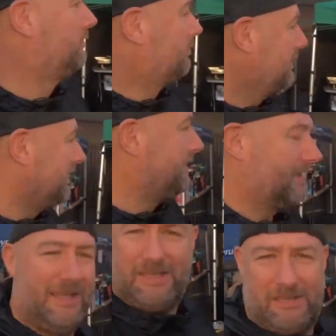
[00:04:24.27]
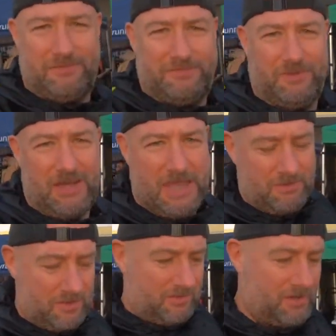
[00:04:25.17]
we have now
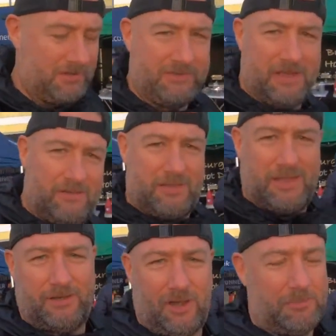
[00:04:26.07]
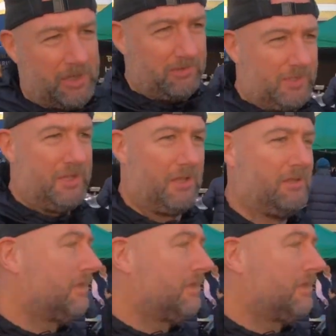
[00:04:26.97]
arrived down at Derby Arena,